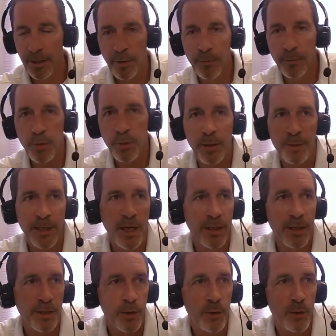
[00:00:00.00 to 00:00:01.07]
Probably not in the
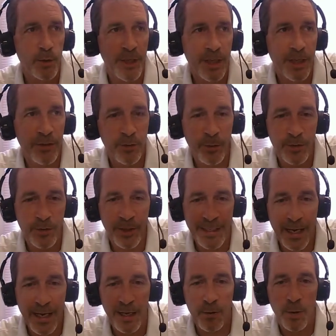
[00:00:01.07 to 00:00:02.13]
old days. It wasn't that
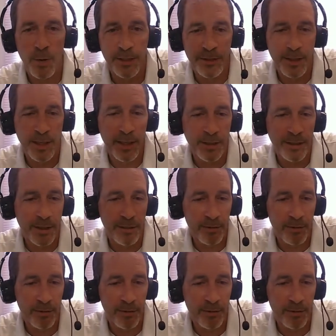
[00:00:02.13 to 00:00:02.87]
quite scientific,